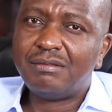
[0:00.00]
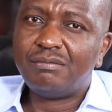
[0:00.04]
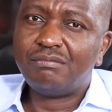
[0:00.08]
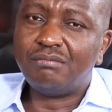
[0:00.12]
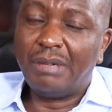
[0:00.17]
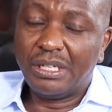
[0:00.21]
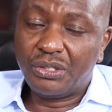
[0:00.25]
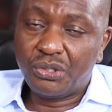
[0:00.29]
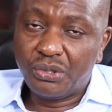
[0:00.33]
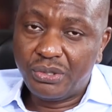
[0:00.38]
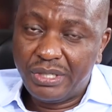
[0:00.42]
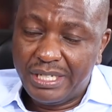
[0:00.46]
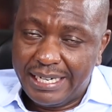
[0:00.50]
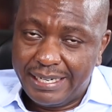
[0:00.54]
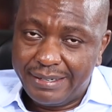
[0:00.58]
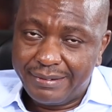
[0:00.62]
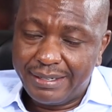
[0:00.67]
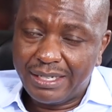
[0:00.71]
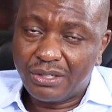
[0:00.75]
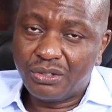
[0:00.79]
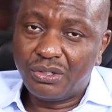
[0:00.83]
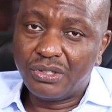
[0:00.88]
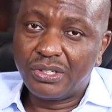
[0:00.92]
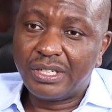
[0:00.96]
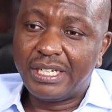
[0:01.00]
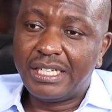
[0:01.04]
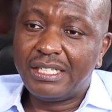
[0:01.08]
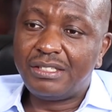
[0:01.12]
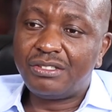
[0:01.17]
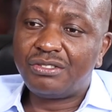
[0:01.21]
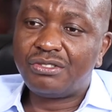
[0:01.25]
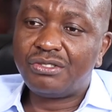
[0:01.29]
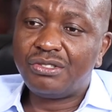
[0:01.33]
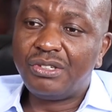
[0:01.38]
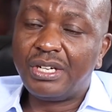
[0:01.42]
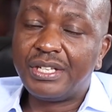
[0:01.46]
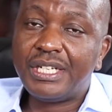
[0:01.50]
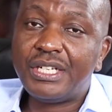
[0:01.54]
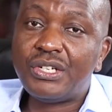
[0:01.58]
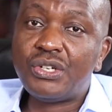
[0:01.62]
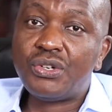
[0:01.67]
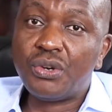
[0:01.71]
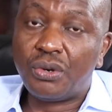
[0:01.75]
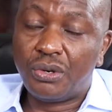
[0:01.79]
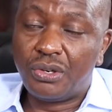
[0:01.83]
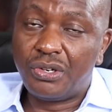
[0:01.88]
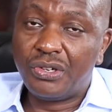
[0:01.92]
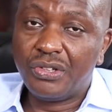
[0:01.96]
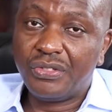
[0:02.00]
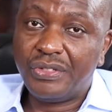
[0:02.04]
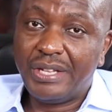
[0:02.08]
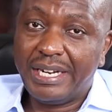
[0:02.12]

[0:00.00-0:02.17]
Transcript: but today I recognize you are the door